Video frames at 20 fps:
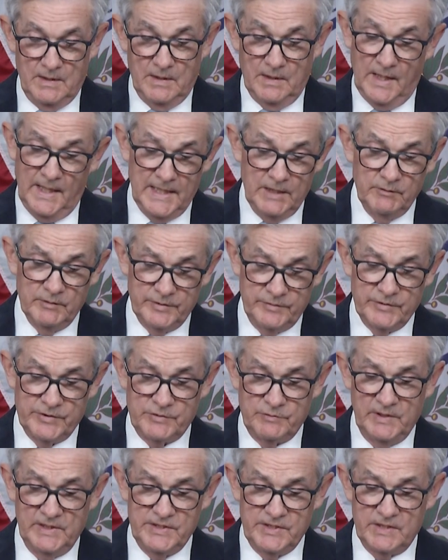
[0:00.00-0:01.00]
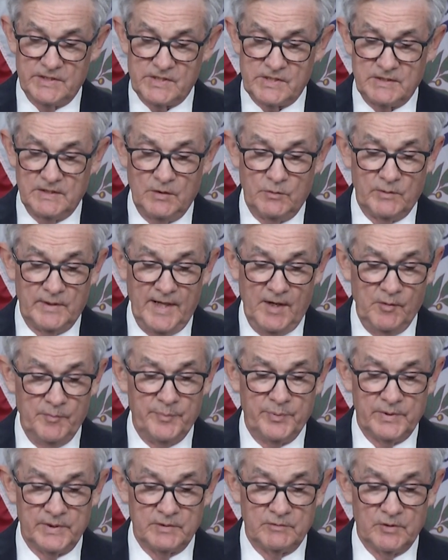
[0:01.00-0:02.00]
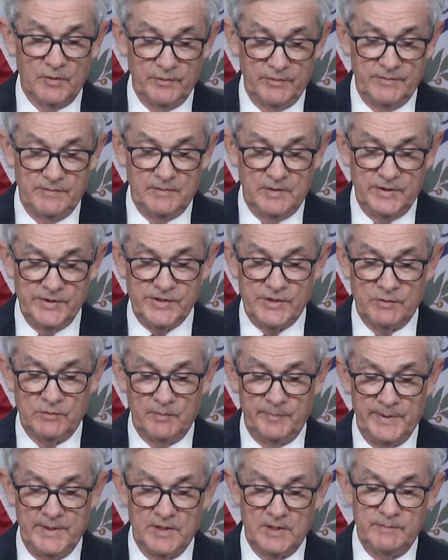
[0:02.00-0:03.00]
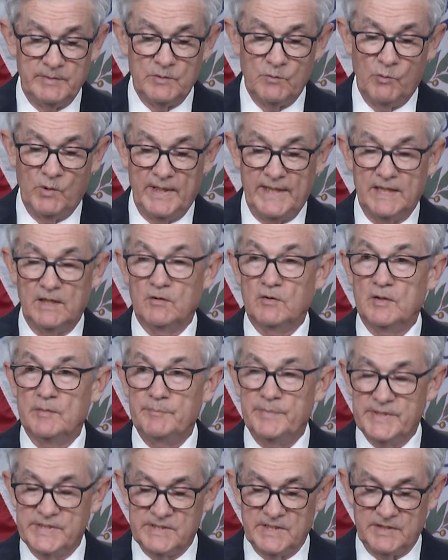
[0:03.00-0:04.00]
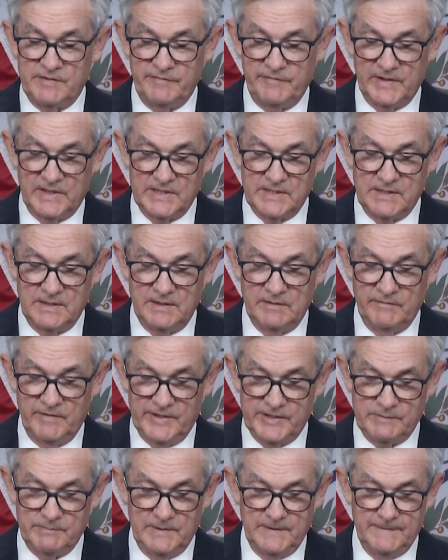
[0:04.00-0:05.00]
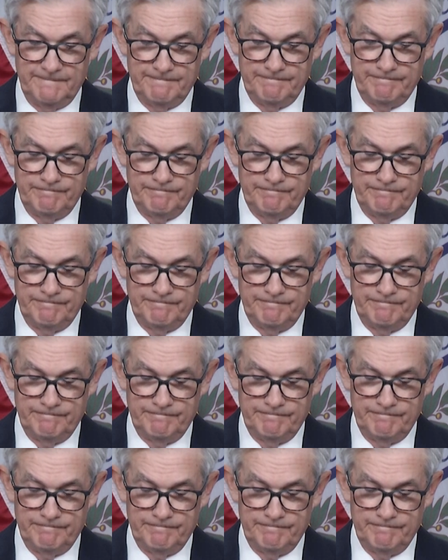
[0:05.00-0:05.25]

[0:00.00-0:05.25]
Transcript: Higher interest rates and slower output growth also appear to be weighing on business fixed investment.